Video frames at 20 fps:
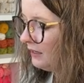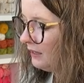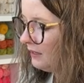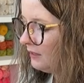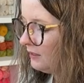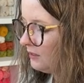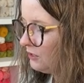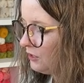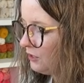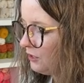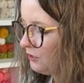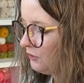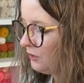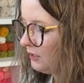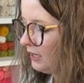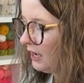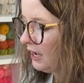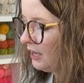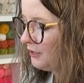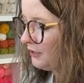So you're
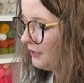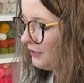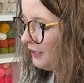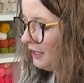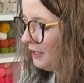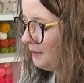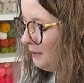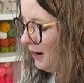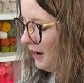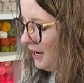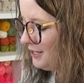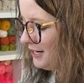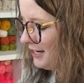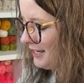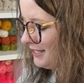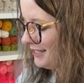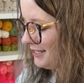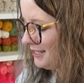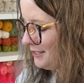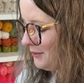doing other Claire
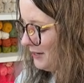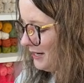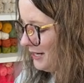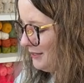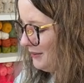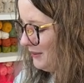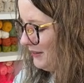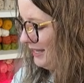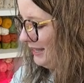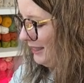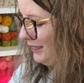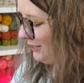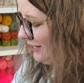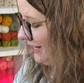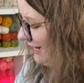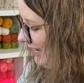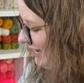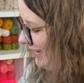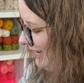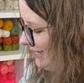projects in twenty twenty-three?